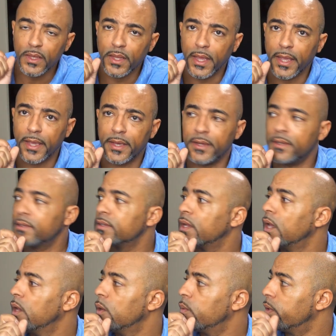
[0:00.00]
And
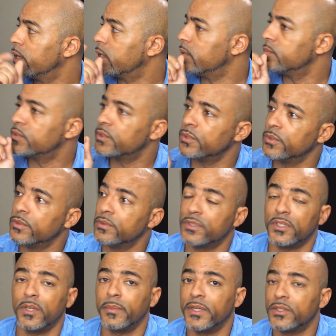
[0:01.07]
when it comes to
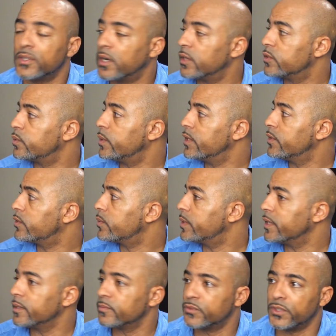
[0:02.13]
Cinebench R
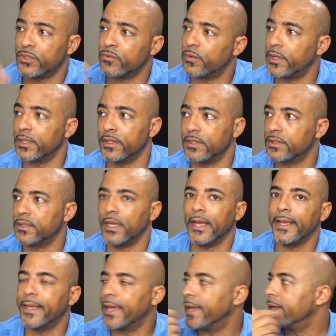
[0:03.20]
twenty-three, I'm just running this
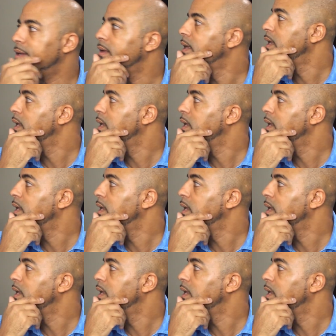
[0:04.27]
again,